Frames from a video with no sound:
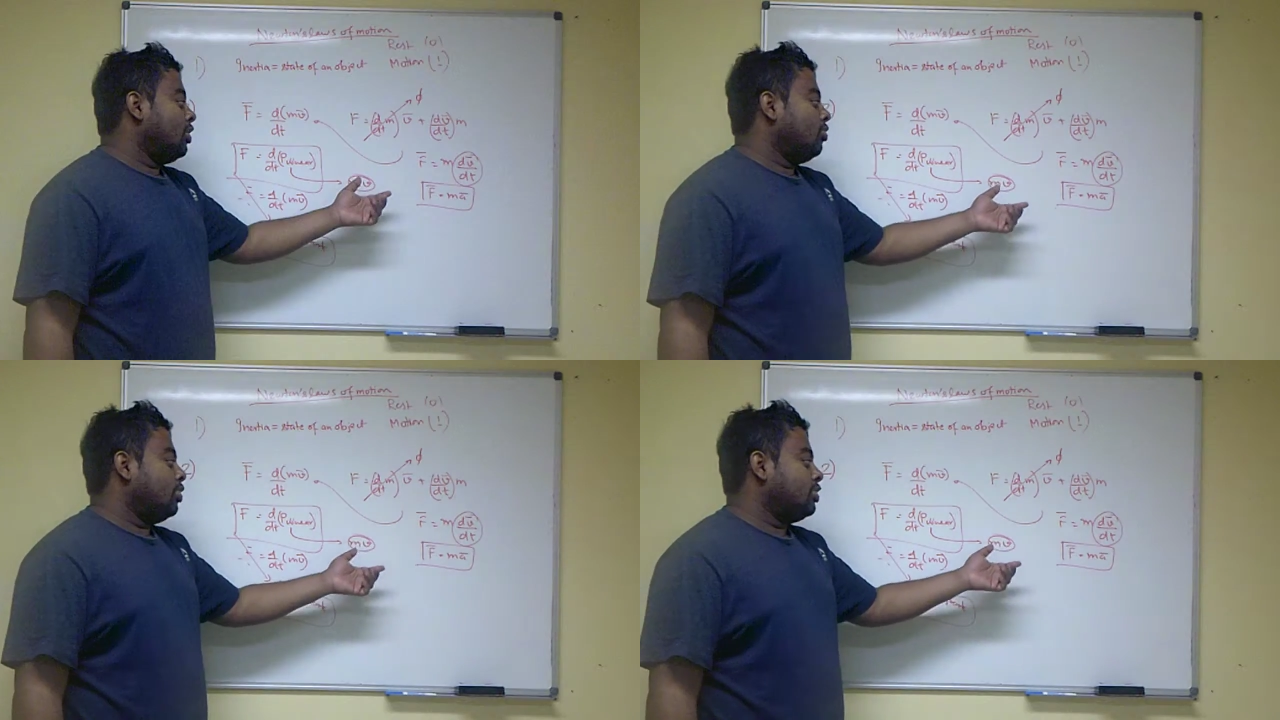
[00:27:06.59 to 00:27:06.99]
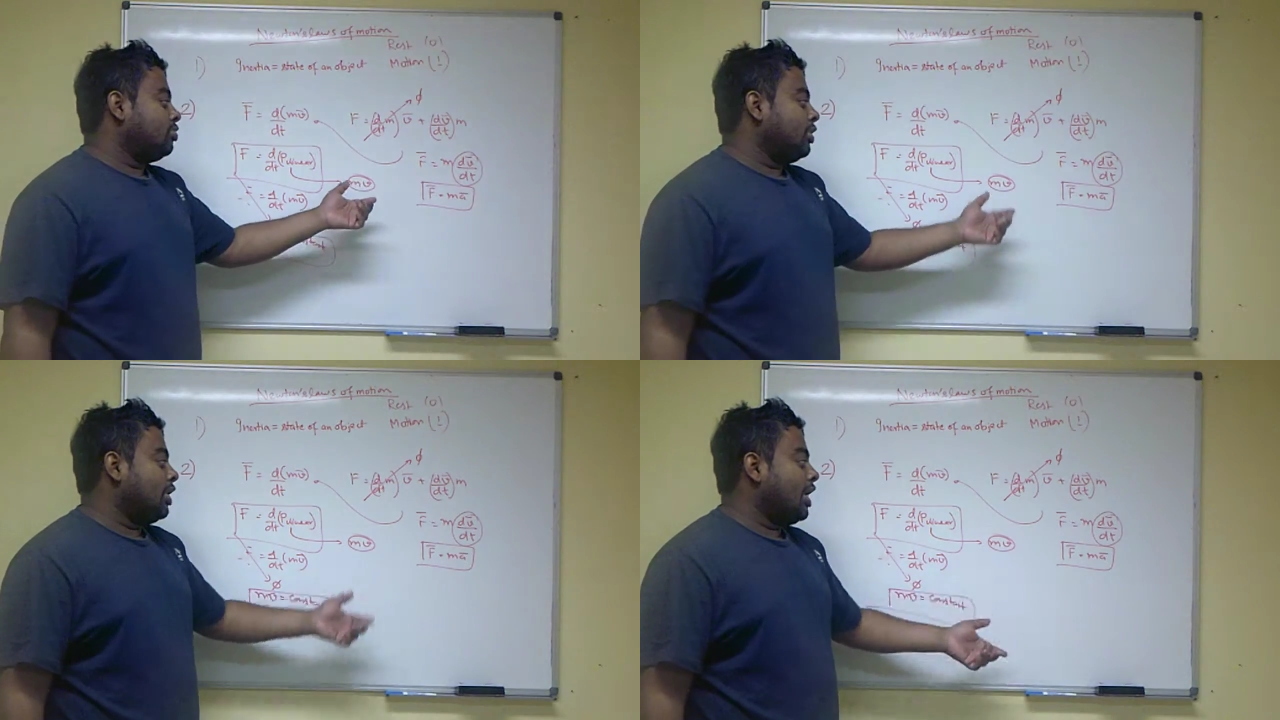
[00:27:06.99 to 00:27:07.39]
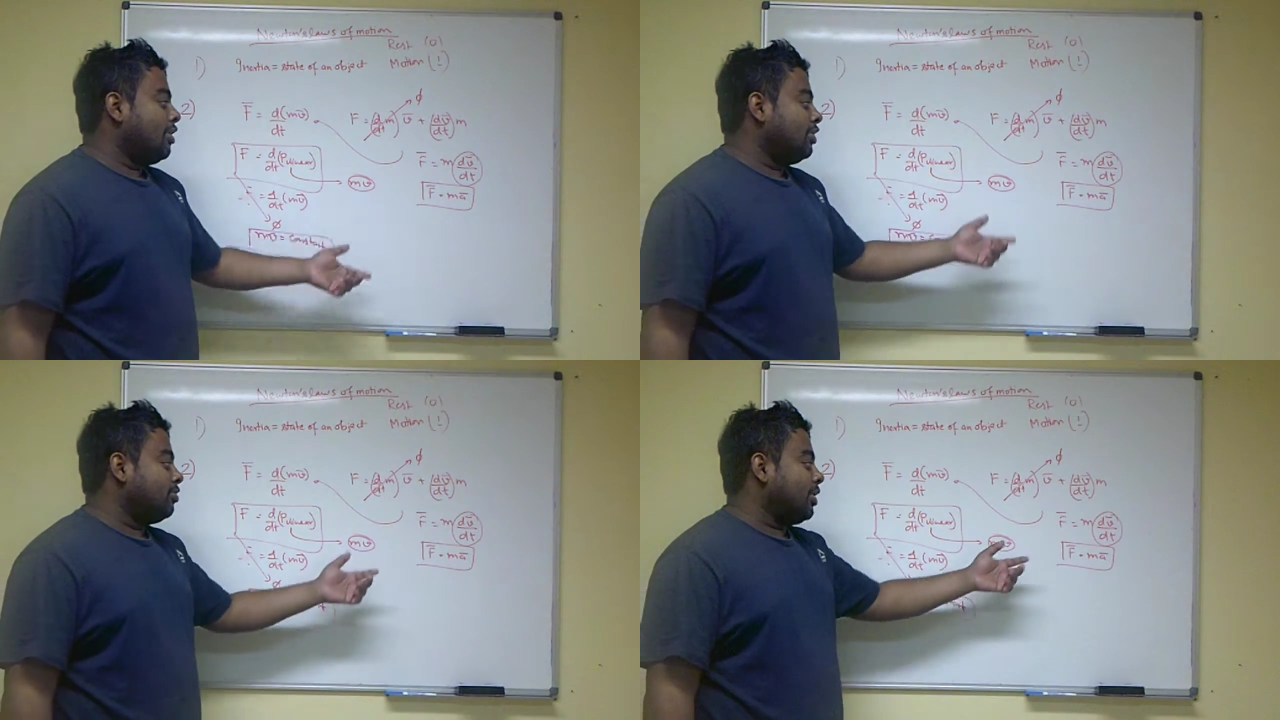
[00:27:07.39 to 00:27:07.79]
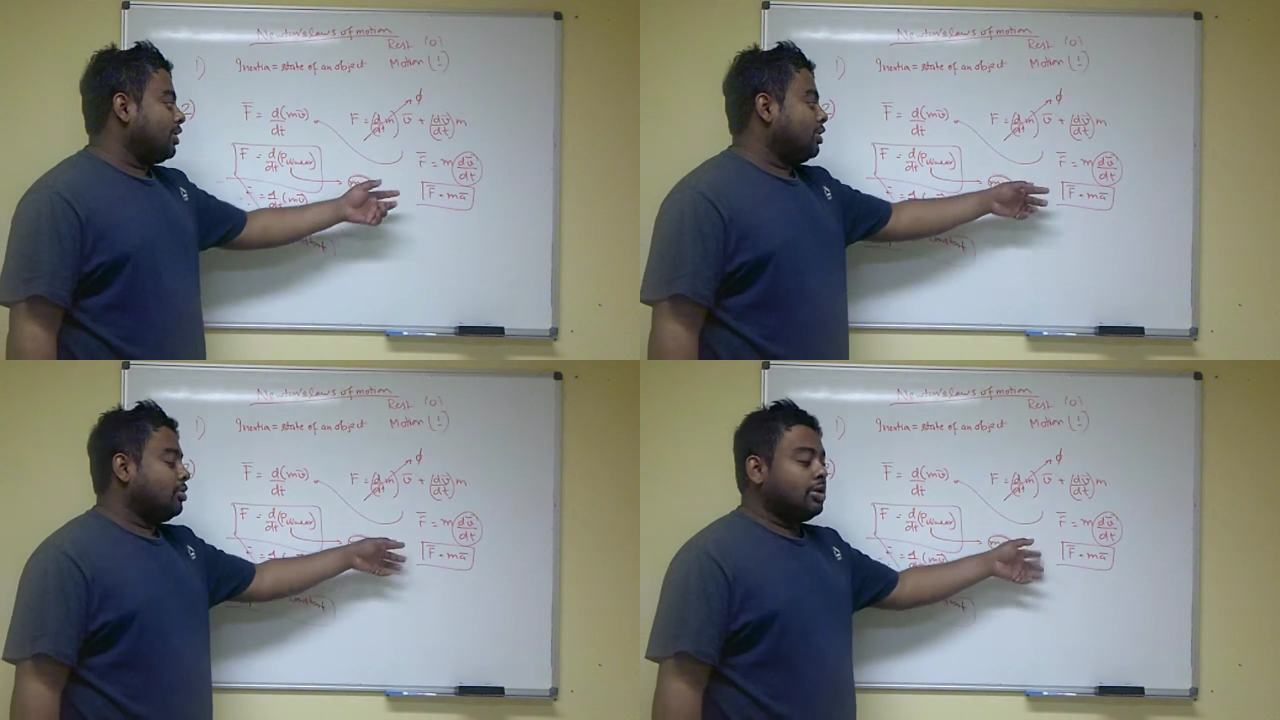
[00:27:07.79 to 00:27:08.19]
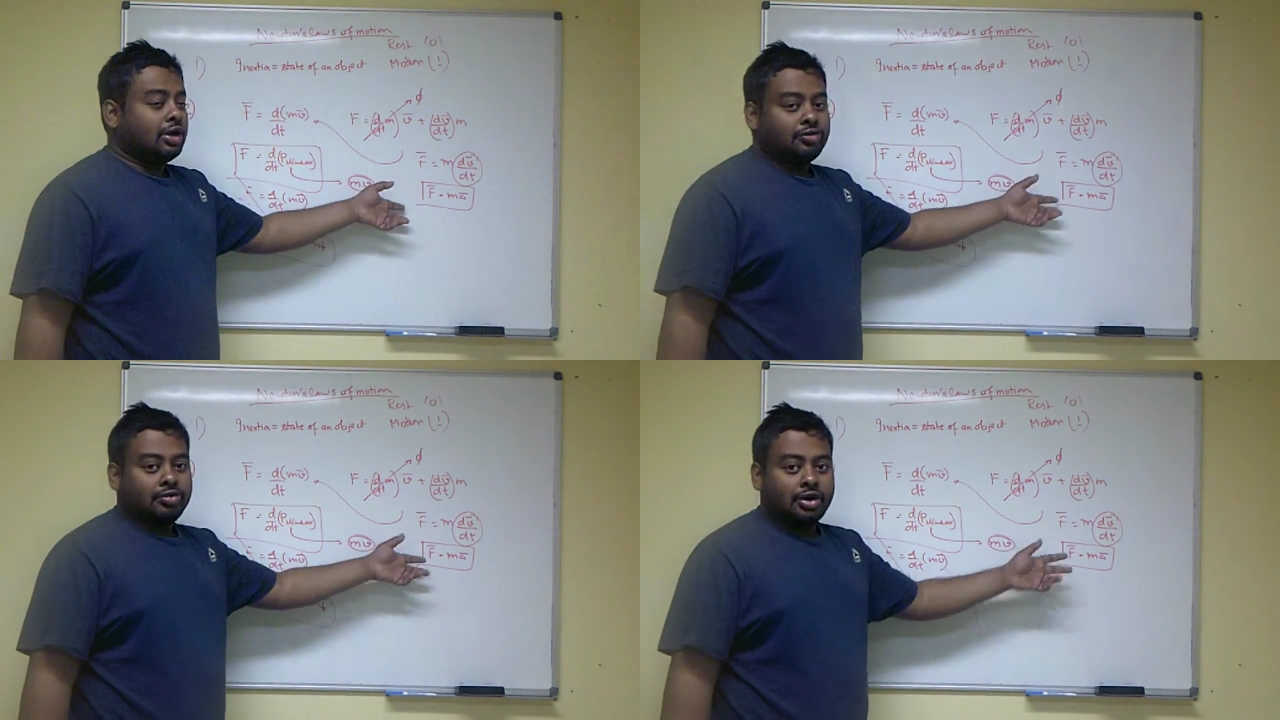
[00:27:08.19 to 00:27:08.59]
which will have its magnitude
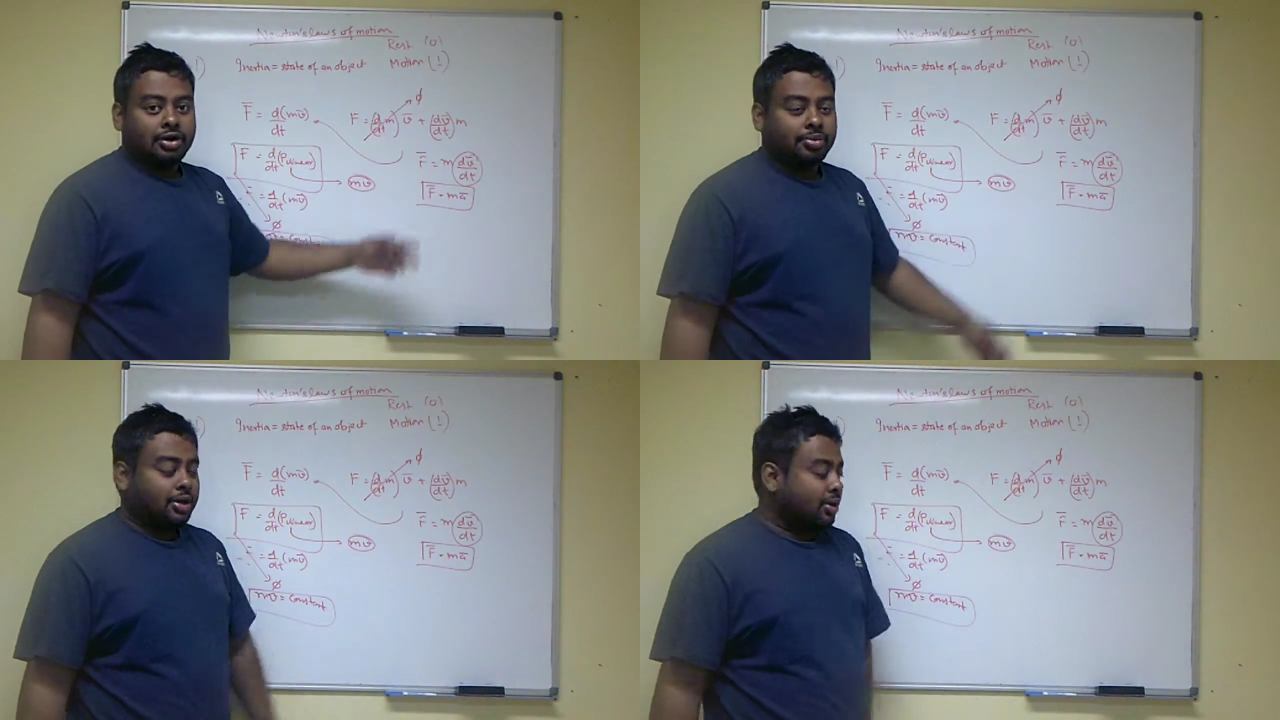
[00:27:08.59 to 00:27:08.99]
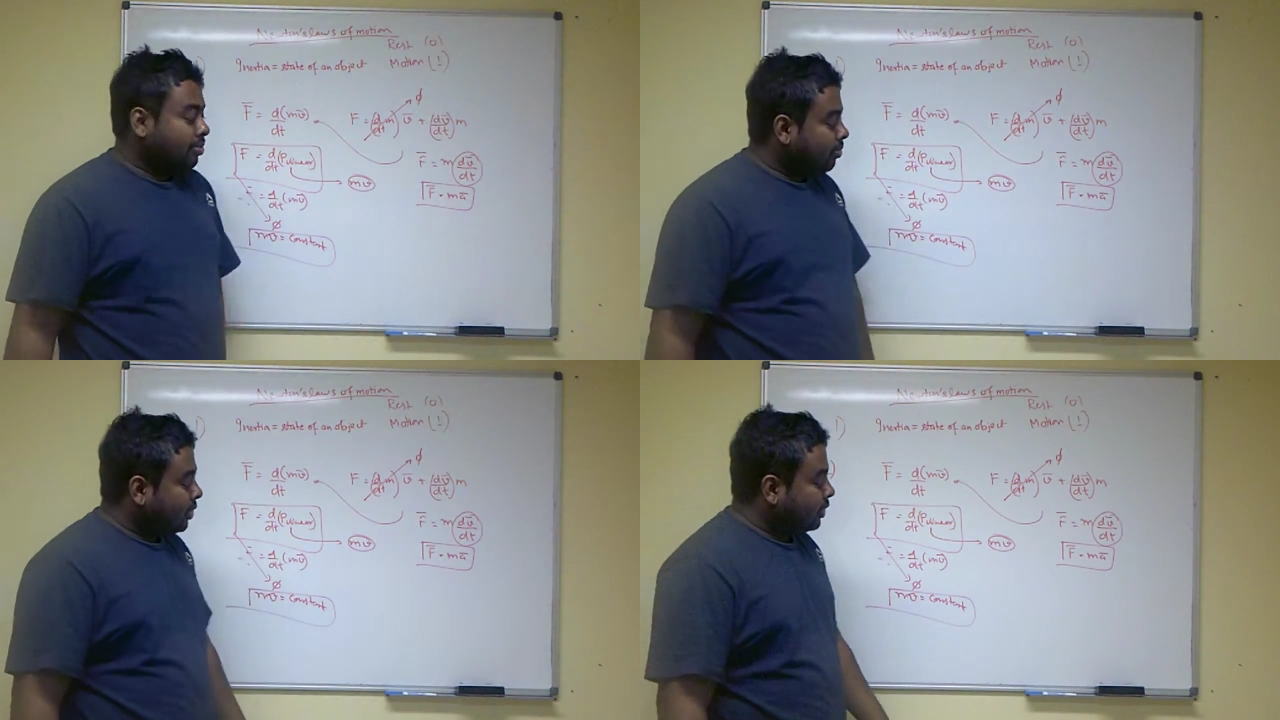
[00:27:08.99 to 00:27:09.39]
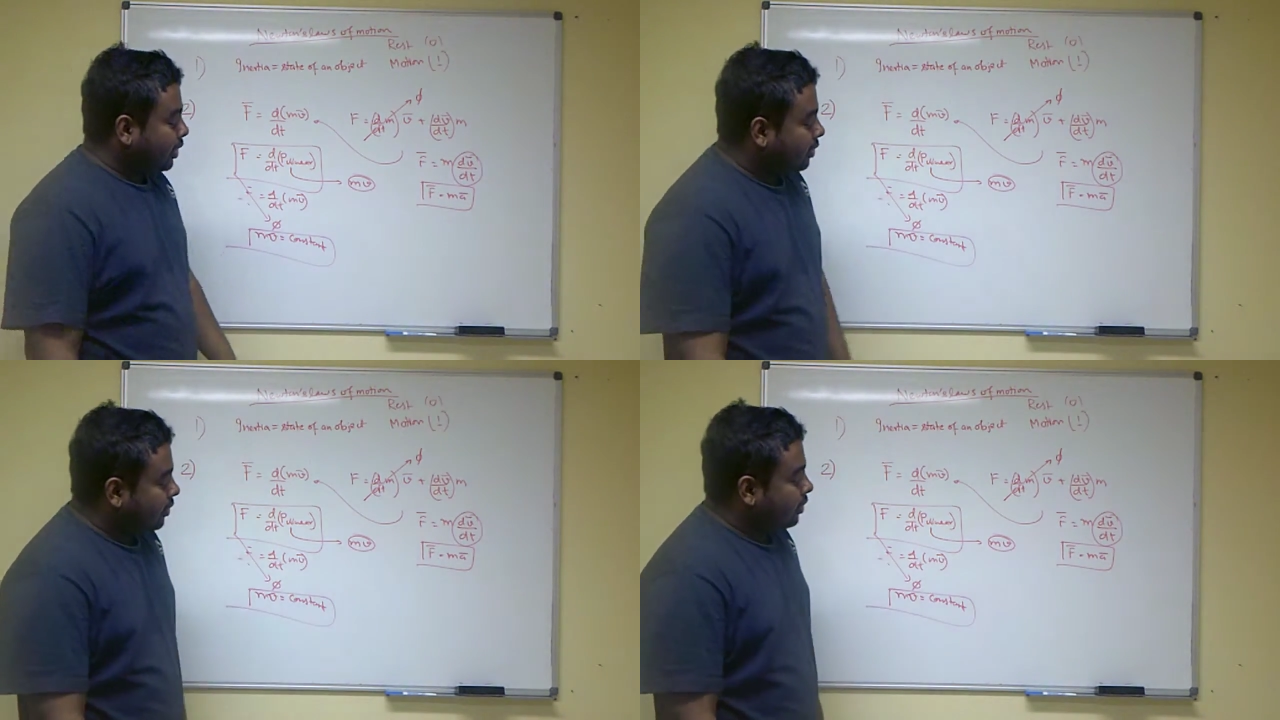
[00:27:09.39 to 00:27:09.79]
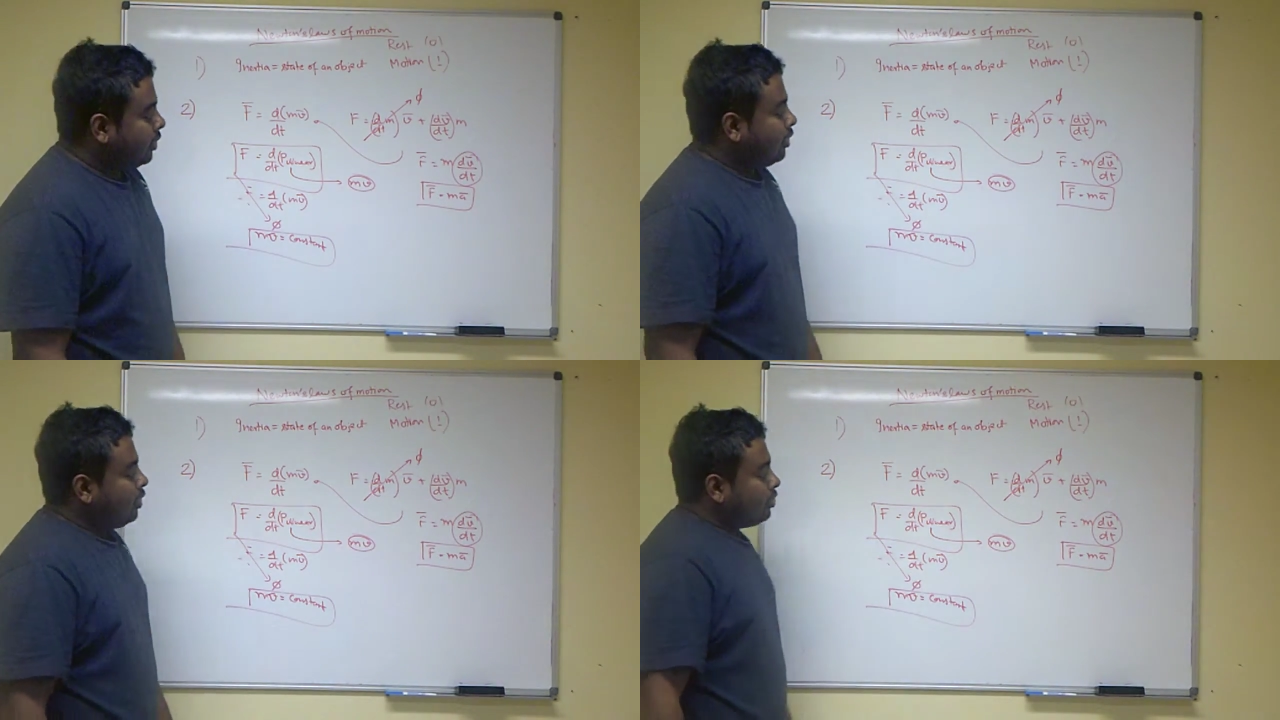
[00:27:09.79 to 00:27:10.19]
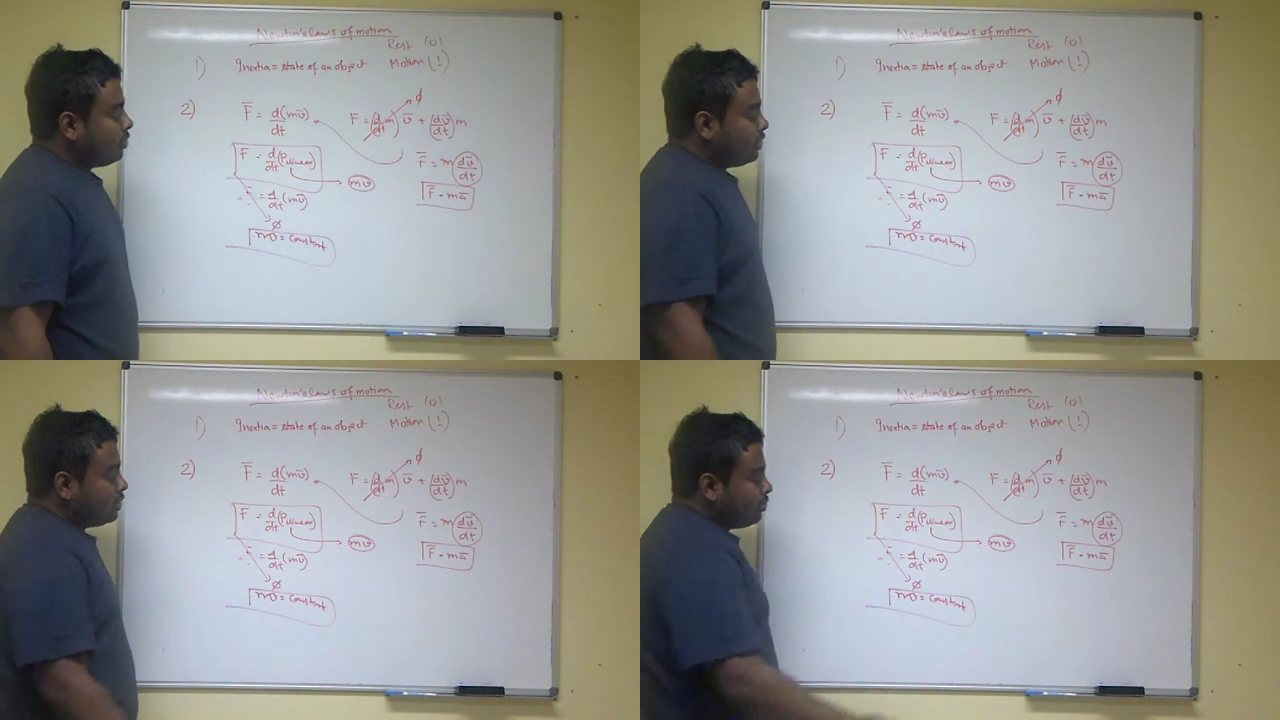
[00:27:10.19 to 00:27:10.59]
f divided by m. Okay, so
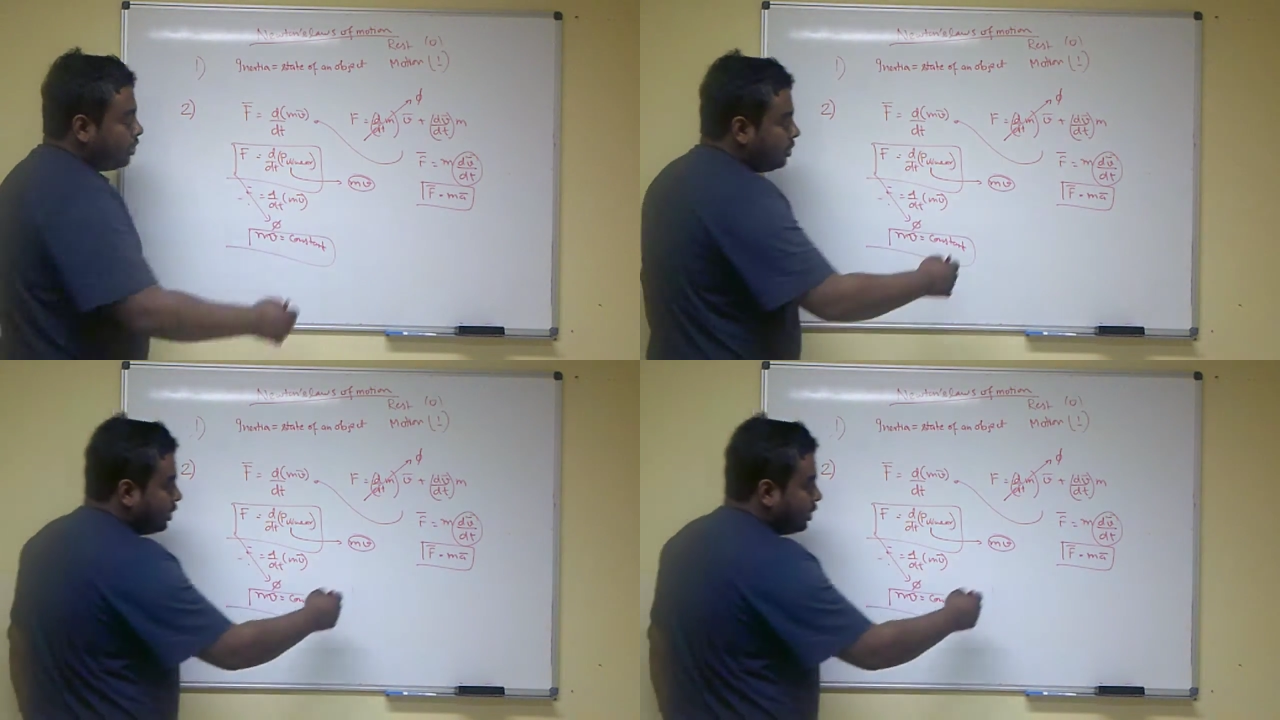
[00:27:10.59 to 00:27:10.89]
this will be